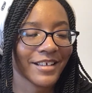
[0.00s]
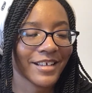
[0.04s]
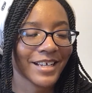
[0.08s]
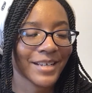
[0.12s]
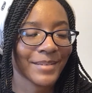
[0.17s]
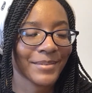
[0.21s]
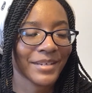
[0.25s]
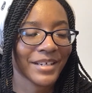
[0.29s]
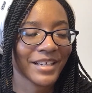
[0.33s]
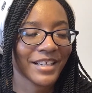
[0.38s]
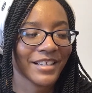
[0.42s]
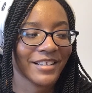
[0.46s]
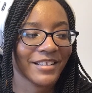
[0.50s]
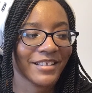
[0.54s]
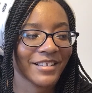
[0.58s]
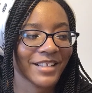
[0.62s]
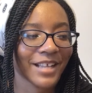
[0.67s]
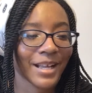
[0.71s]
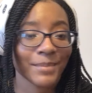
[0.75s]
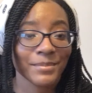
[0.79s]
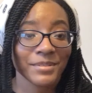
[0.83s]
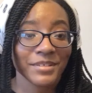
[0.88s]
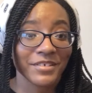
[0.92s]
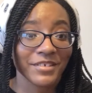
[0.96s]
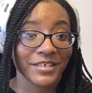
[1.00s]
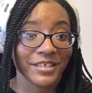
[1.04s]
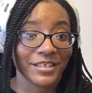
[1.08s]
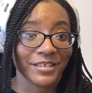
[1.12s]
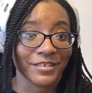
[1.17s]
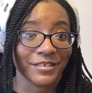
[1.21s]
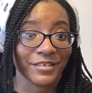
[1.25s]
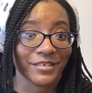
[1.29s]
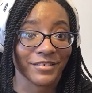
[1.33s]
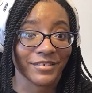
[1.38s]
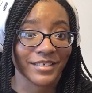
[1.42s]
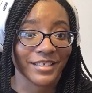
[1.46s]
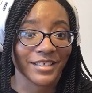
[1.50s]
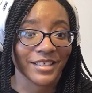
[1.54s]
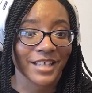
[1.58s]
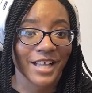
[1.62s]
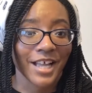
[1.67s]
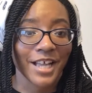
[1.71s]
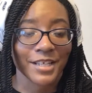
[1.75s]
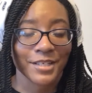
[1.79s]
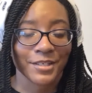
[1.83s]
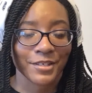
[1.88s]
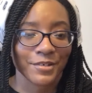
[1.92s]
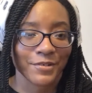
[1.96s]
I mean, I'm still going to do it.
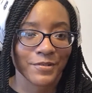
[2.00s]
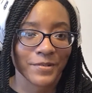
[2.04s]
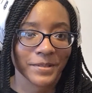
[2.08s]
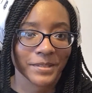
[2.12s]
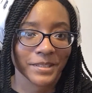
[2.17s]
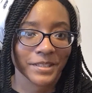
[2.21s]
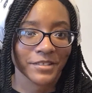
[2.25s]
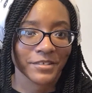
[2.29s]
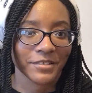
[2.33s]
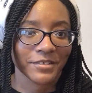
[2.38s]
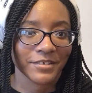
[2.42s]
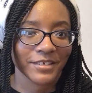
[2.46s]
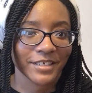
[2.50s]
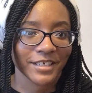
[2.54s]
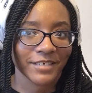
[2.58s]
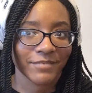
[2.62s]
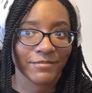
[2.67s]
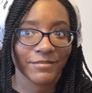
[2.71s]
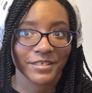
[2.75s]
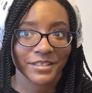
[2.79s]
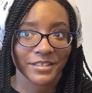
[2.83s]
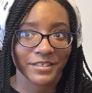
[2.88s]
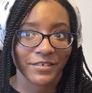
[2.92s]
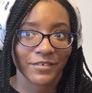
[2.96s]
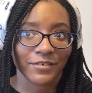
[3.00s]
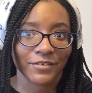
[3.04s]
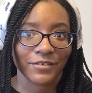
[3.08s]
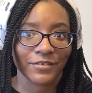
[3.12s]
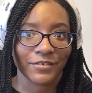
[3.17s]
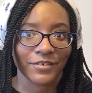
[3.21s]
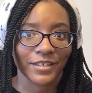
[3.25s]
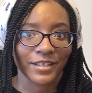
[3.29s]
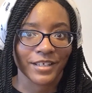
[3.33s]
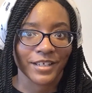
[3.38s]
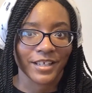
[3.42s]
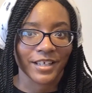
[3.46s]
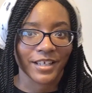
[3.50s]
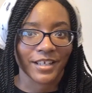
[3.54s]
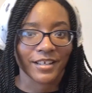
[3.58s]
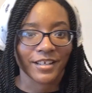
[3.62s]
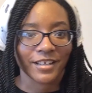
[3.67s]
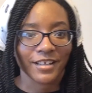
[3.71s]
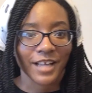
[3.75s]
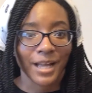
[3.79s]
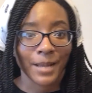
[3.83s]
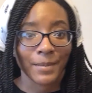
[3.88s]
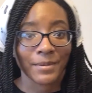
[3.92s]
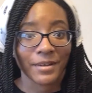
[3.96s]
I still want to do it. We're still doing it.
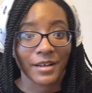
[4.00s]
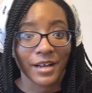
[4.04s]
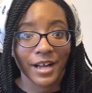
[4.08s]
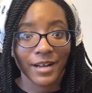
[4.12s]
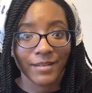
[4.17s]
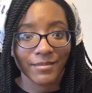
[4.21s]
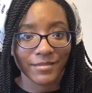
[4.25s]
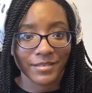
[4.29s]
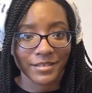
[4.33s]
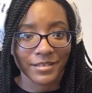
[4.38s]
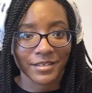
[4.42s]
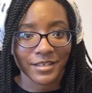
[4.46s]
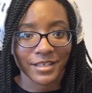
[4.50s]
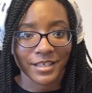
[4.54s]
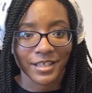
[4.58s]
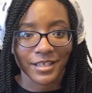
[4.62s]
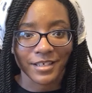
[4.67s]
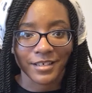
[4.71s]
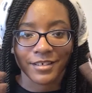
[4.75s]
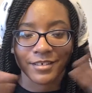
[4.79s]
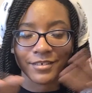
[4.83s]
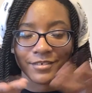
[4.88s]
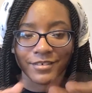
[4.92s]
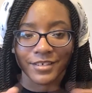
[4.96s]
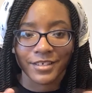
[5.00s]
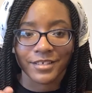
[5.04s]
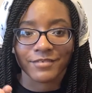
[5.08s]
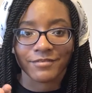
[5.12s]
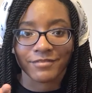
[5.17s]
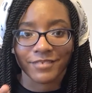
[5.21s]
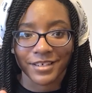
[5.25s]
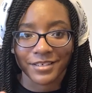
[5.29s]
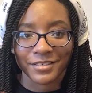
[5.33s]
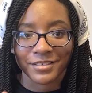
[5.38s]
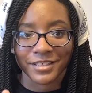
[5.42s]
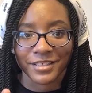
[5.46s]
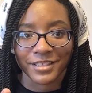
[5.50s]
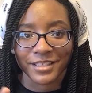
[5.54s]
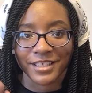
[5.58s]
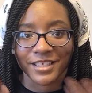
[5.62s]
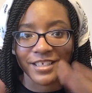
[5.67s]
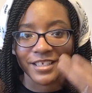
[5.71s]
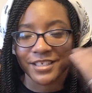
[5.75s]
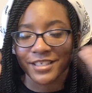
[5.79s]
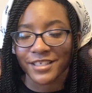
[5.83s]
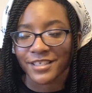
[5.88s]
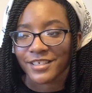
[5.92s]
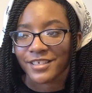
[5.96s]
I mean, obviously, you guys are watching
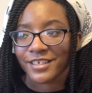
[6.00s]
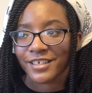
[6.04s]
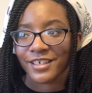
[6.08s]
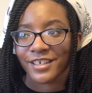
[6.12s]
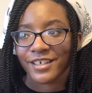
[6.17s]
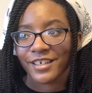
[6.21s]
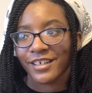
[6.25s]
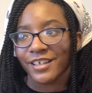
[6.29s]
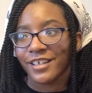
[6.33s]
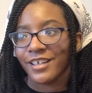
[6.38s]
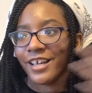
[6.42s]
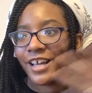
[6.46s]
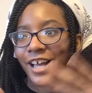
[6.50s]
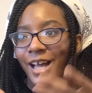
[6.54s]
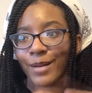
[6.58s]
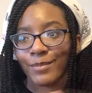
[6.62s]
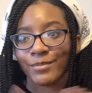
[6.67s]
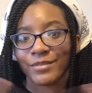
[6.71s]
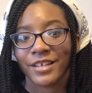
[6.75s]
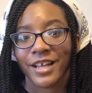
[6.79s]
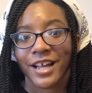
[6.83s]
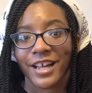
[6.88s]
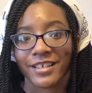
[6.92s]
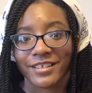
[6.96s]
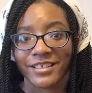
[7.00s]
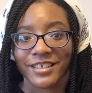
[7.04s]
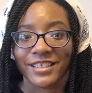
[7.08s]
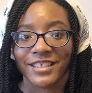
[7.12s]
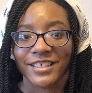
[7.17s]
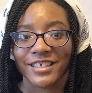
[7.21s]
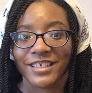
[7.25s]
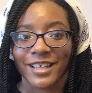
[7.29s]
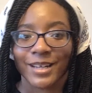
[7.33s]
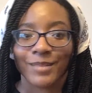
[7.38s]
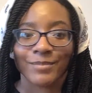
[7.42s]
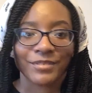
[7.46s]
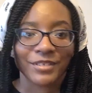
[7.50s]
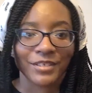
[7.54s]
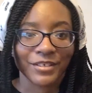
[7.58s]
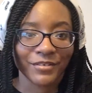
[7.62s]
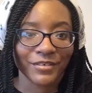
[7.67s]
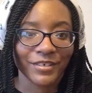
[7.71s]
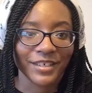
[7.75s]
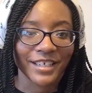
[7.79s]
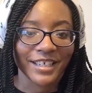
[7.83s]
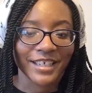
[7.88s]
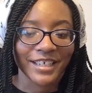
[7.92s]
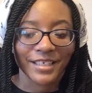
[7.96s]
this. I did it. I'm
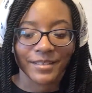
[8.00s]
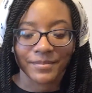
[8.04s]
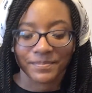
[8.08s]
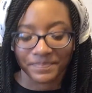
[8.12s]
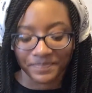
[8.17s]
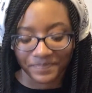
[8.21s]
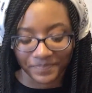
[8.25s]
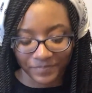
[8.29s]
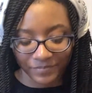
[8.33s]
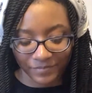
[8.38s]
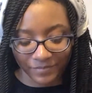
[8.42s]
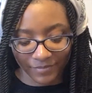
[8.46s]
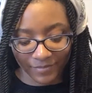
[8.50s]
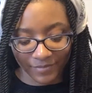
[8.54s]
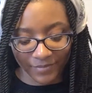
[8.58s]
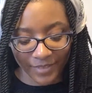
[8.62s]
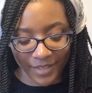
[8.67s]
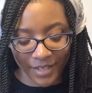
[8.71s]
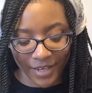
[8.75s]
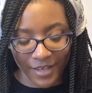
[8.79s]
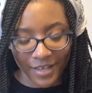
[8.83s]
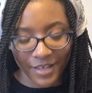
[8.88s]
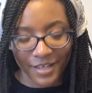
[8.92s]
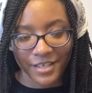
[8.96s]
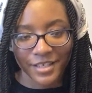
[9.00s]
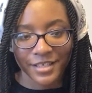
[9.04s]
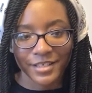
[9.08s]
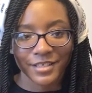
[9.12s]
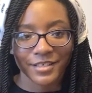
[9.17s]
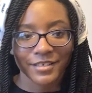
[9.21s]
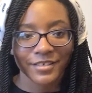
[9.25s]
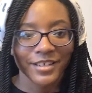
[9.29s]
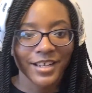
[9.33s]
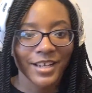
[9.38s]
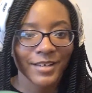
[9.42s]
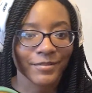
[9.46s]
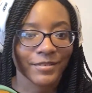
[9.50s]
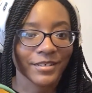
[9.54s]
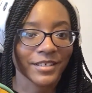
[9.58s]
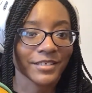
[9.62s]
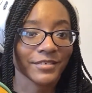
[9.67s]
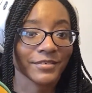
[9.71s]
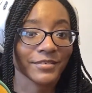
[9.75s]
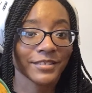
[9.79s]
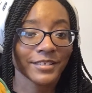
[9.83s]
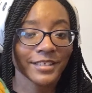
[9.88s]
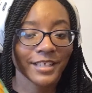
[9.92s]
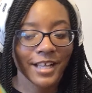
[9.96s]
doing it. So, yeah, we're
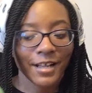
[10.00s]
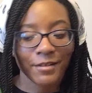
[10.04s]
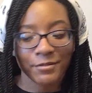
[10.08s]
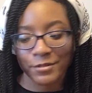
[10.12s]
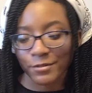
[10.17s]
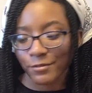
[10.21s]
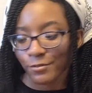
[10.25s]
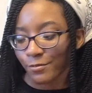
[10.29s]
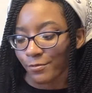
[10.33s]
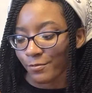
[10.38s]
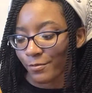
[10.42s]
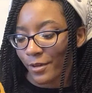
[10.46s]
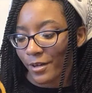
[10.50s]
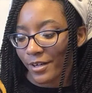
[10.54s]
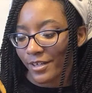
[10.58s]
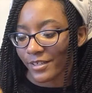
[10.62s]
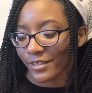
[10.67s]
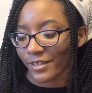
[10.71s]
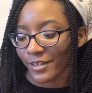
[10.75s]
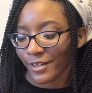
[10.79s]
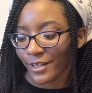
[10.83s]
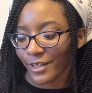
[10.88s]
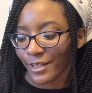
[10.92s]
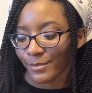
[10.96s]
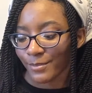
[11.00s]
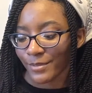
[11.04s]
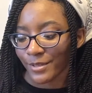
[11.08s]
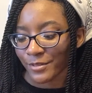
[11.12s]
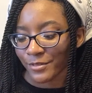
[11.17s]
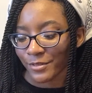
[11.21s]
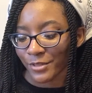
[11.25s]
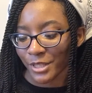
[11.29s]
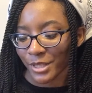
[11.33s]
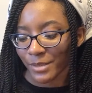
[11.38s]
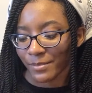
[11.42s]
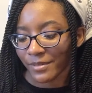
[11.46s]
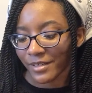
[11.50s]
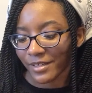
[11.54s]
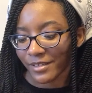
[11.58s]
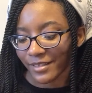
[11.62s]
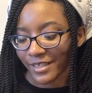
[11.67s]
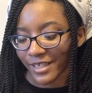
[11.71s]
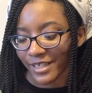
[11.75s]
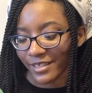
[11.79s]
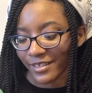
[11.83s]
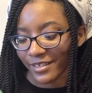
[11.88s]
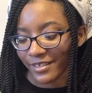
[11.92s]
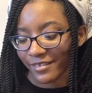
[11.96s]
just going to have some fun, huh, Miss Gingerbread
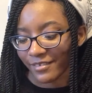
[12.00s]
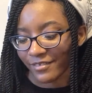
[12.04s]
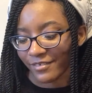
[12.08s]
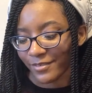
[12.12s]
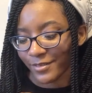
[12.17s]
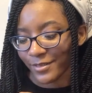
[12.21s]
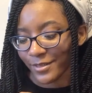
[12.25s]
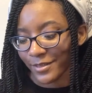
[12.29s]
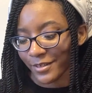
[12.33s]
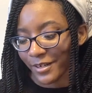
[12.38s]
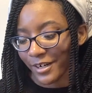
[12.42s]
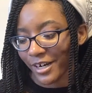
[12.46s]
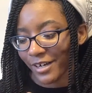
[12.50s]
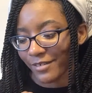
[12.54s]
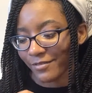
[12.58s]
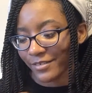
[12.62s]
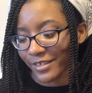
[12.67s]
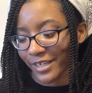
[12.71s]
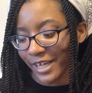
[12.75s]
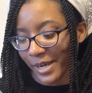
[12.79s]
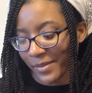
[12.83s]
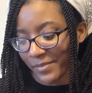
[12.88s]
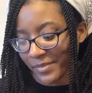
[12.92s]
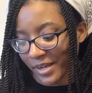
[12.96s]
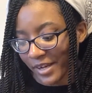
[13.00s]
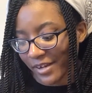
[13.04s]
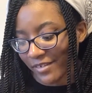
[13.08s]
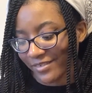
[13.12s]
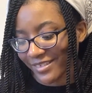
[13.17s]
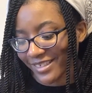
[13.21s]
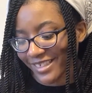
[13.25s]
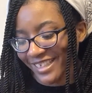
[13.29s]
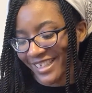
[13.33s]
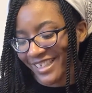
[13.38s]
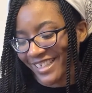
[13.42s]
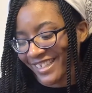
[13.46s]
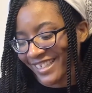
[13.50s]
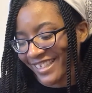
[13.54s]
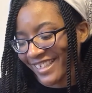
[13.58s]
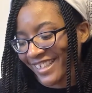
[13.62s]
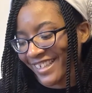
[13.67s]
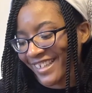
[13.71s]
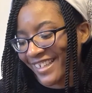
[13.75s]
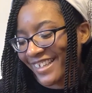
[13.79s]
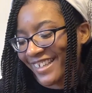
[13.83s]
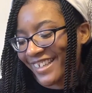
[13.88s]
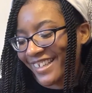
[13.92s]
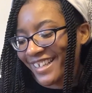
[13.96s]
Lady? Whose scarf came down.
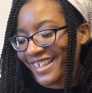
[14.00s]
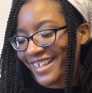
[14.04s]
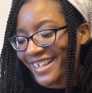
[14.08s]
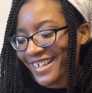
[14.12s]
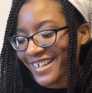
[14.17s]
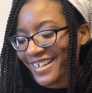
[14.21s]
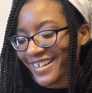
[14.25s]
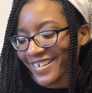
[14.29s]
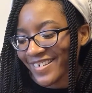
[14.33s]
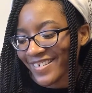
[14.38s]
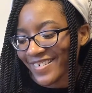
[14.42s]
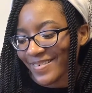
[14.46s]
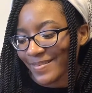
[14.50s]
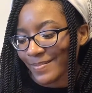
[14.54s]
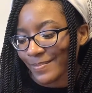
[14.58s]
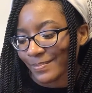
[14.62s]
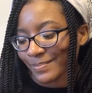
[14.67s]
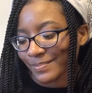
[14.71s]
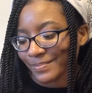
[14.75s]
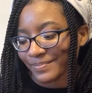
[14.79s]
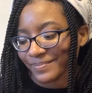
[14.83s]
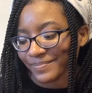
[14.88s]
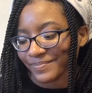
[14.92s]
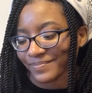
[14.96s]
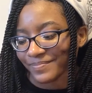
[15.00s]
But,